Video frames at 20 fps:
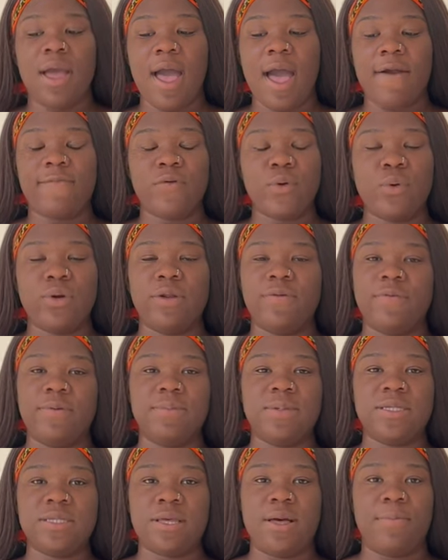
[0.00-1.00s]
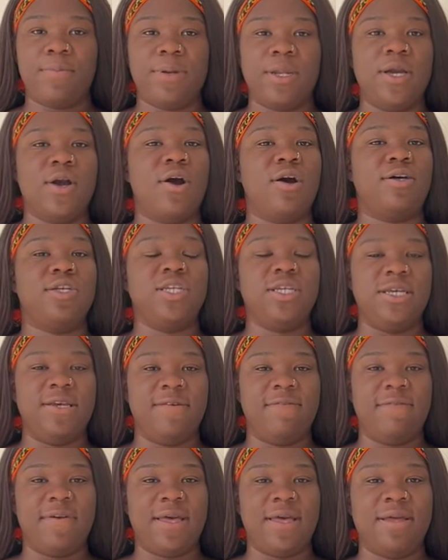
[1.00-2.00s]
I've ordered from this company called
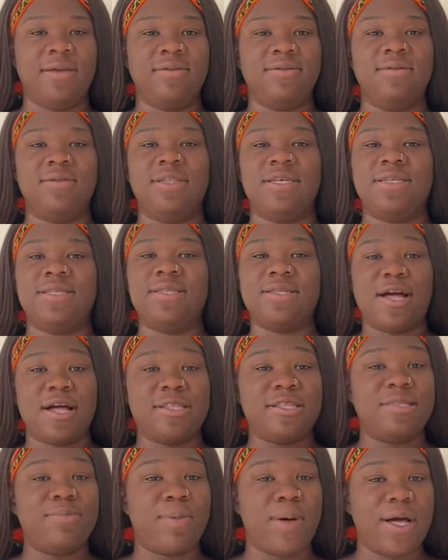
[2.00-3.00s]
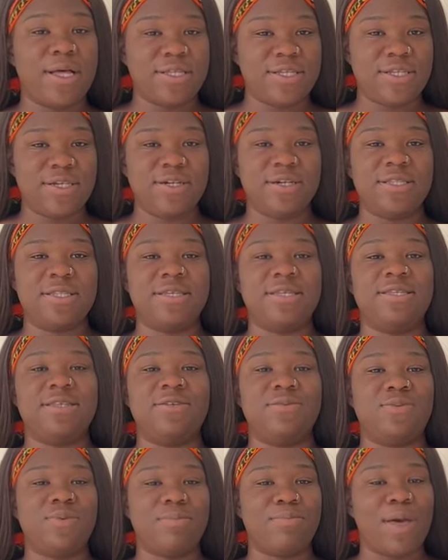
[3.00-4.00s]
SheFit. This is not sponsored, this
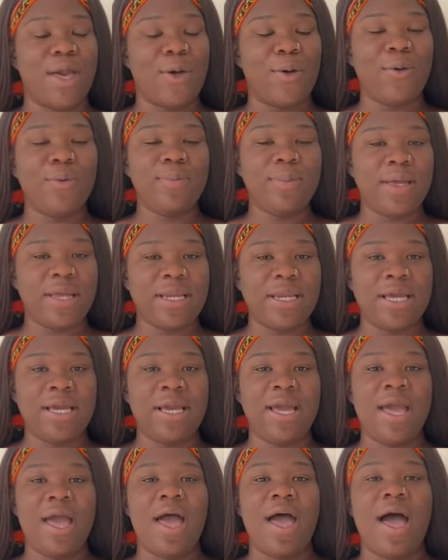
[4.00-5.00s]
is with my own money.